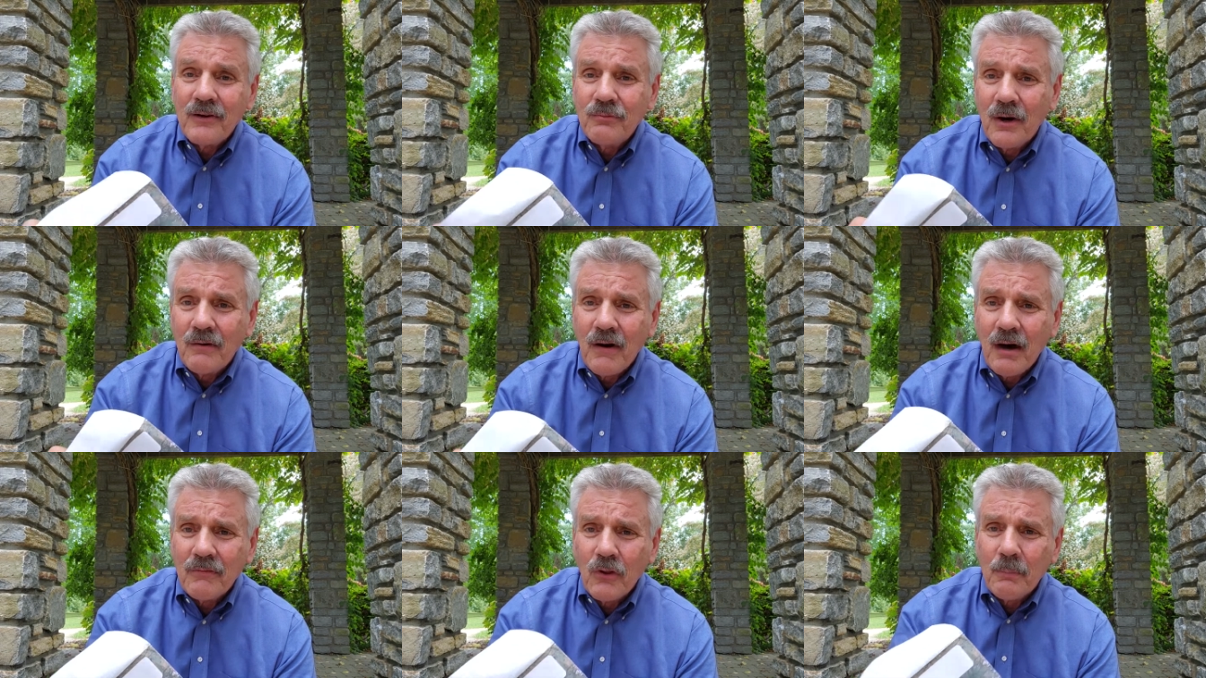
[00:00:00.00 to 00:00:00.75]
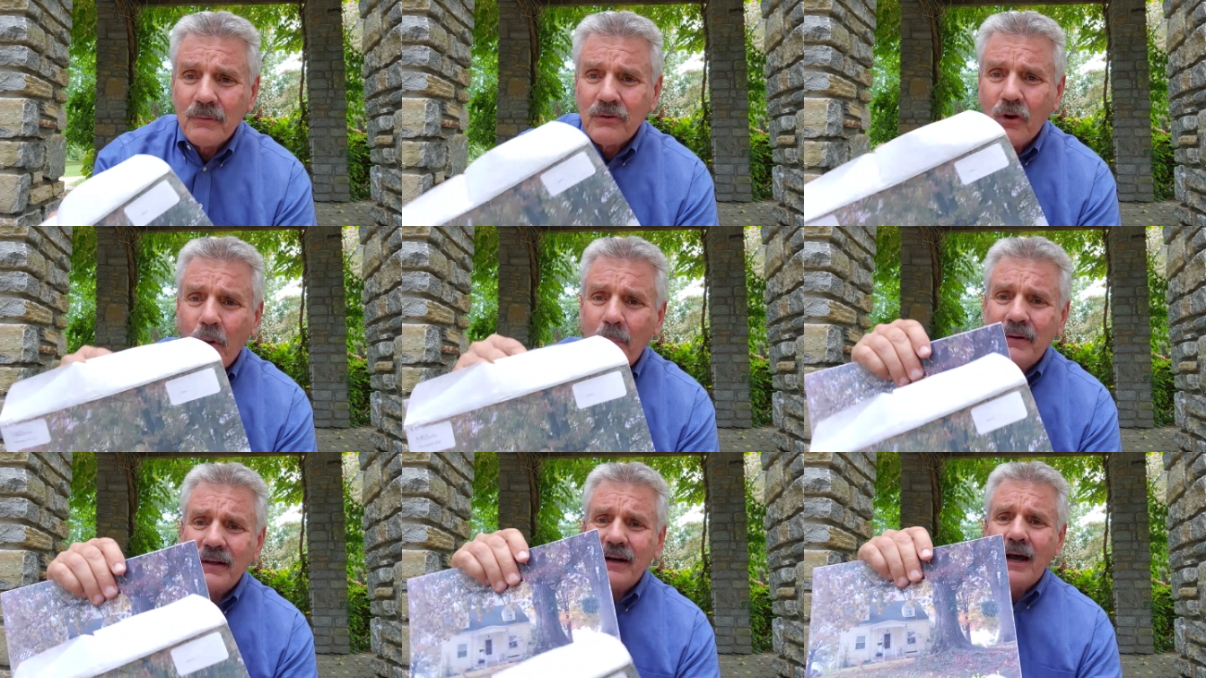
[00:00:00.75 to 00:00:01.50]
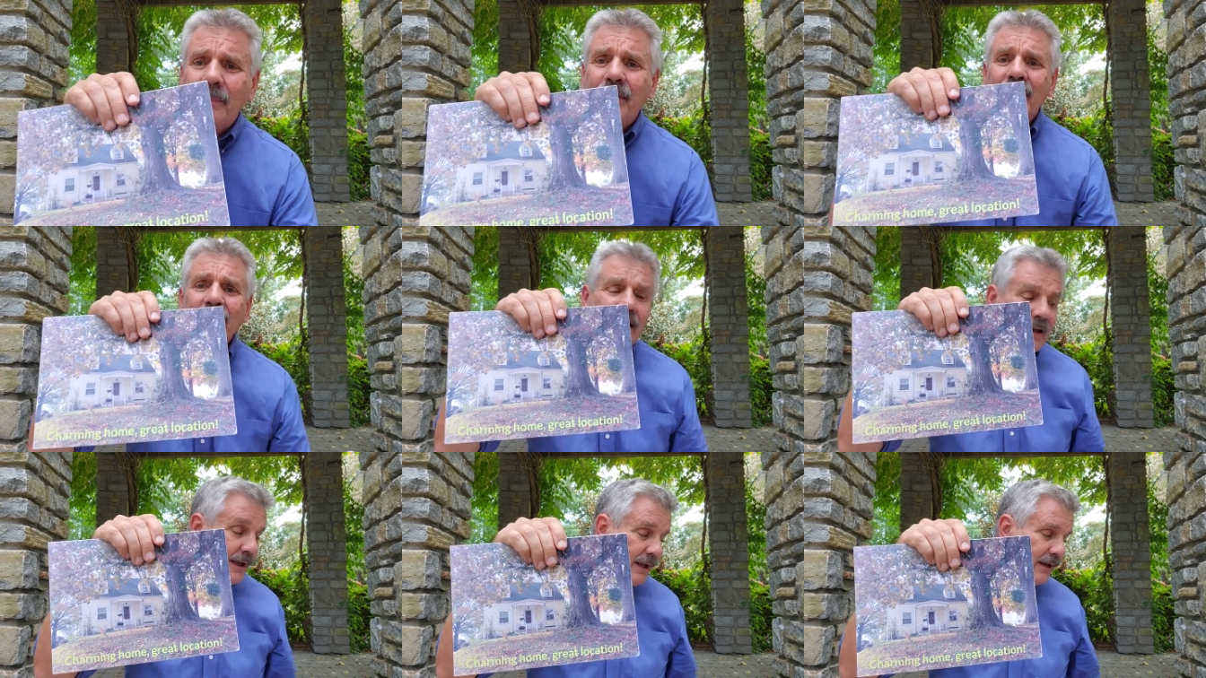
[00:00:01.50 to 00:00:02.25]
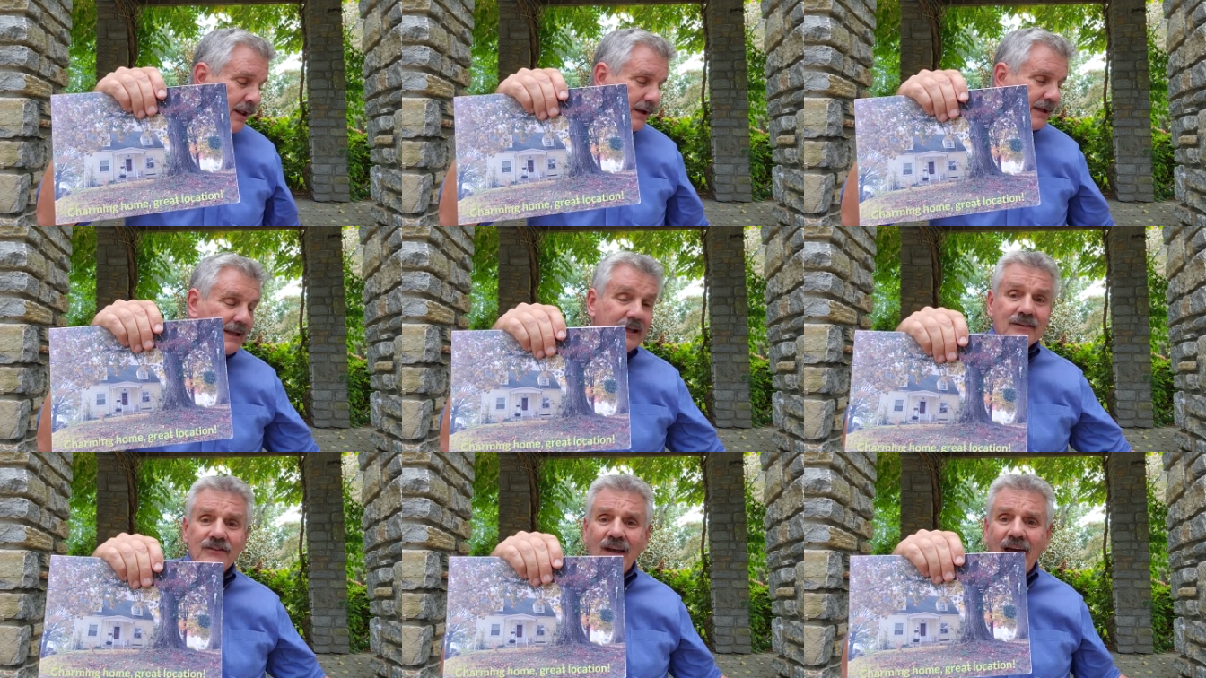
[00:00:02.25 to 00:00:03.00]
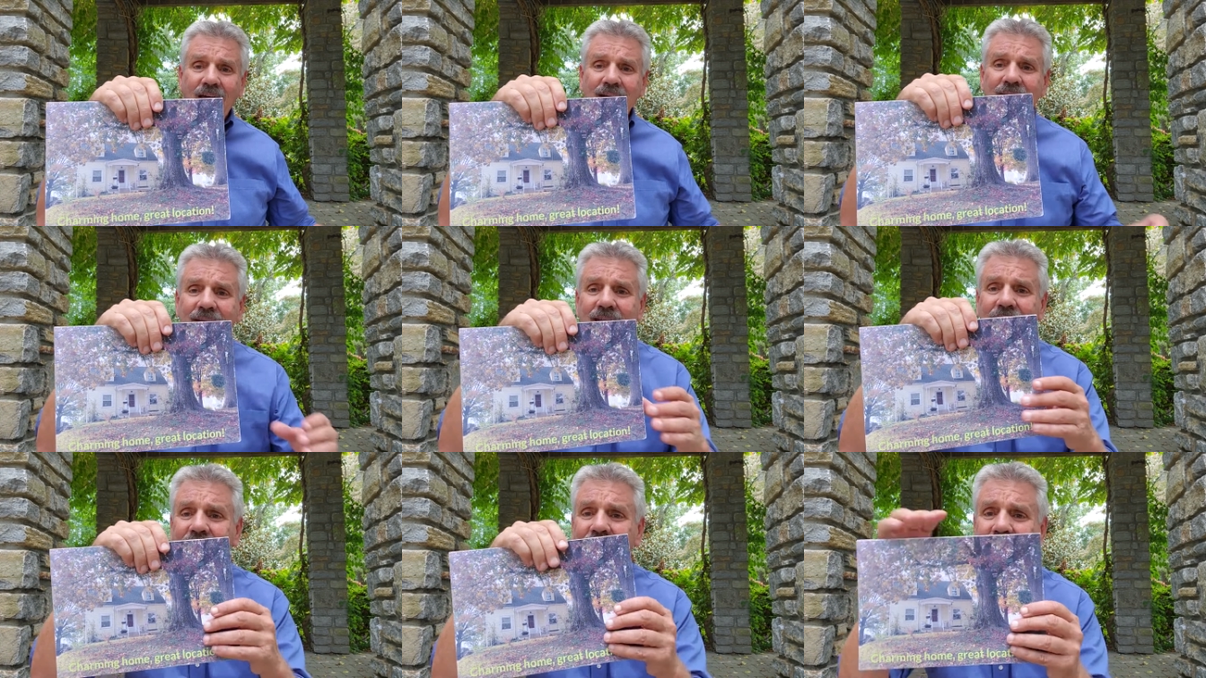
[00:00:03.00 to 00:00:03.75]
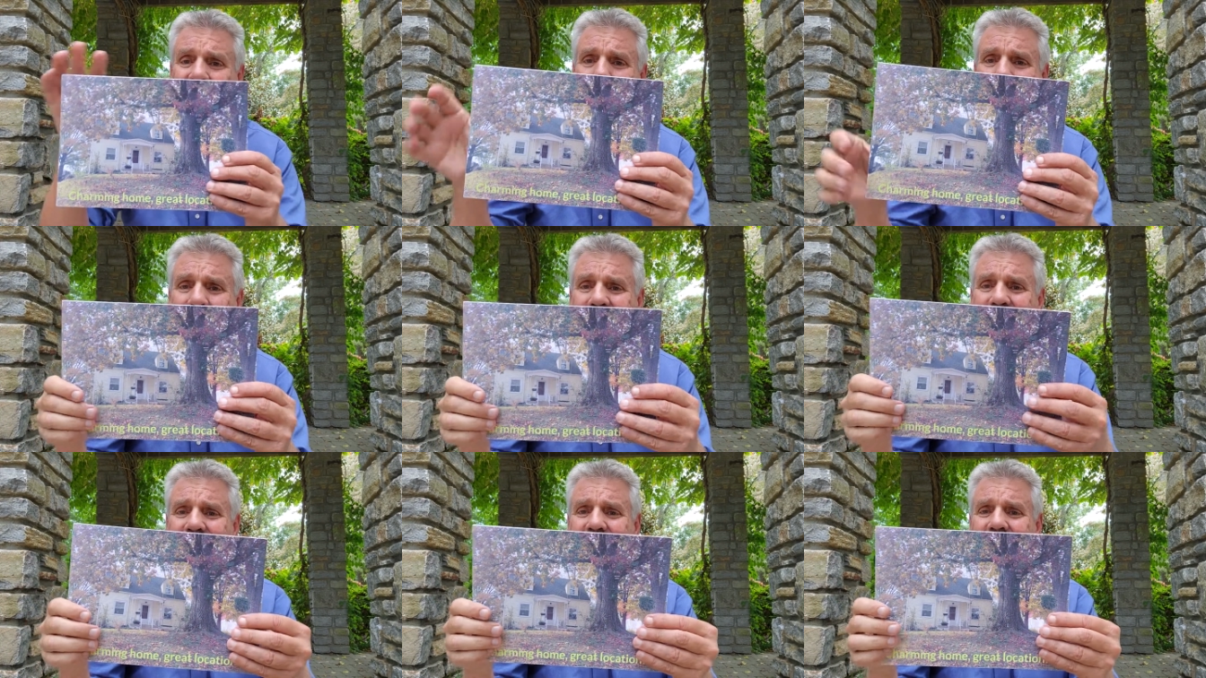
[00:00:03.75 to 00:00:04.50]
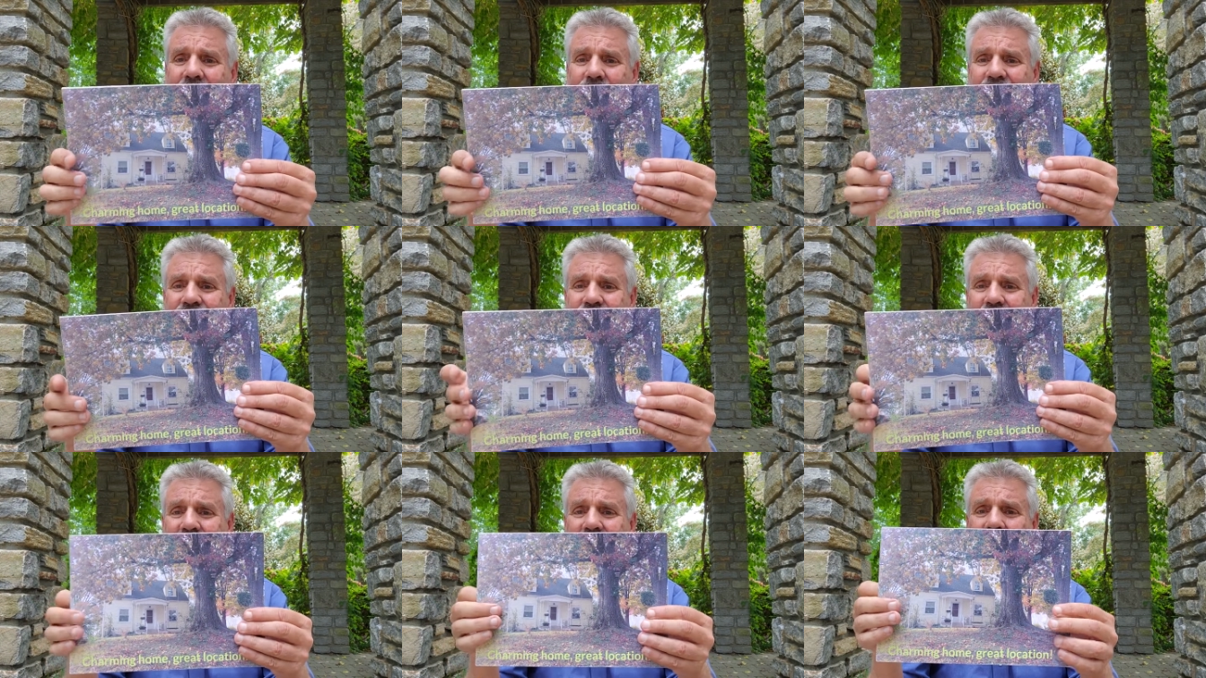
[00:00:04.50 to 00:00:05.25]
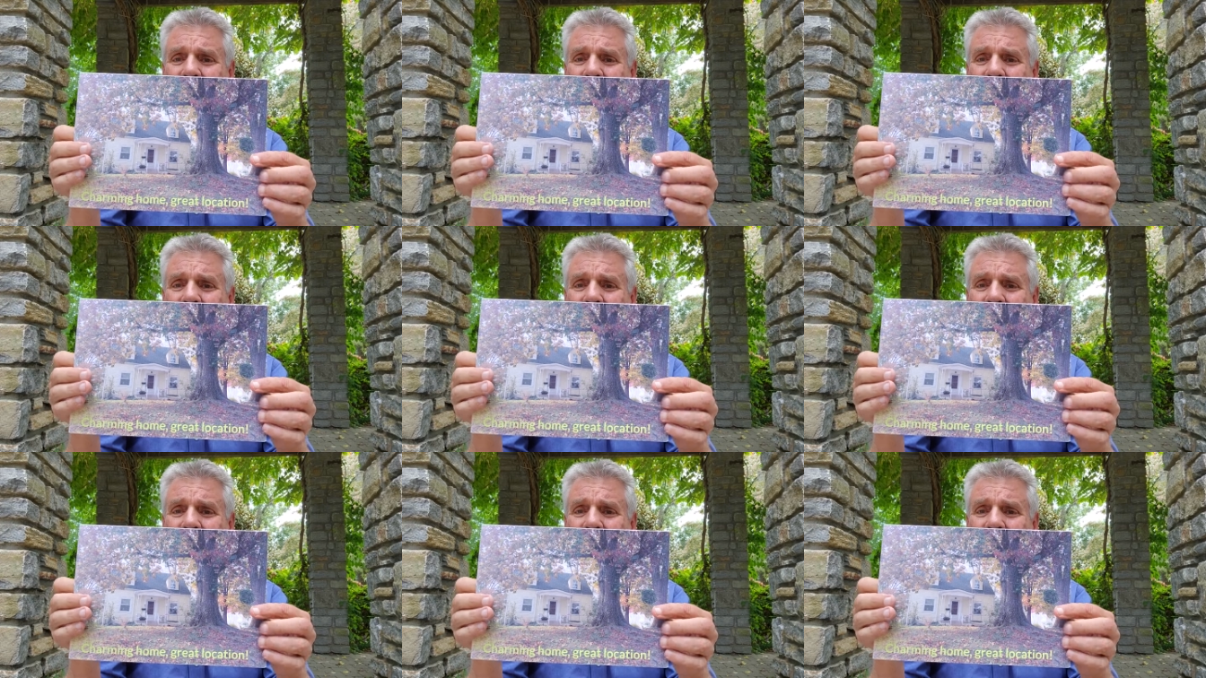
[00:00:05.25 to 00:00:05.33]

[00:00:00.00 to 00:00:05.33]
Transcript: by 12 envelope, and you open it up. And on the inside is a big, heavy stock